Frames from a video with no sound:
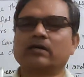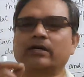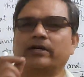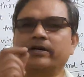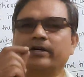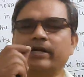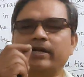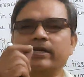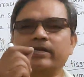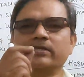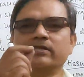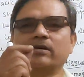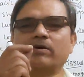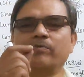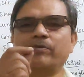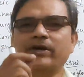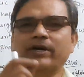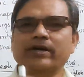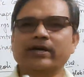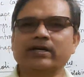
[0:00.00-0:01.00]
containing
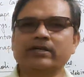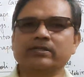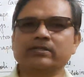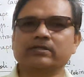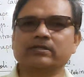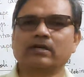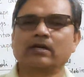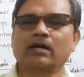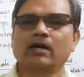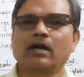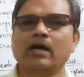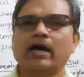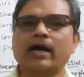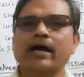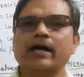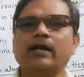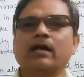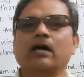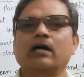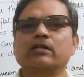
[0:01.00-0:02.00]
some hairs
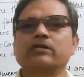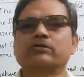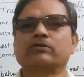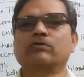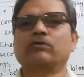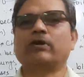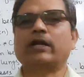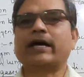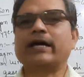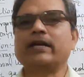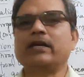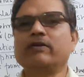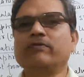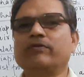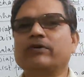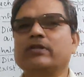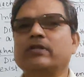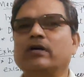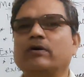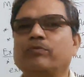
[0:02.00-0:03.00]
and also
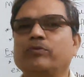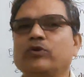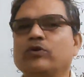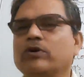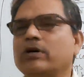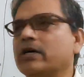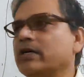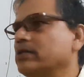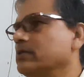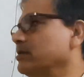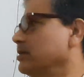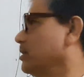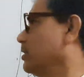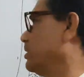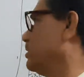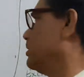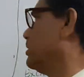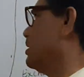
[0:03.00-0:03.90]
lining with the mucus in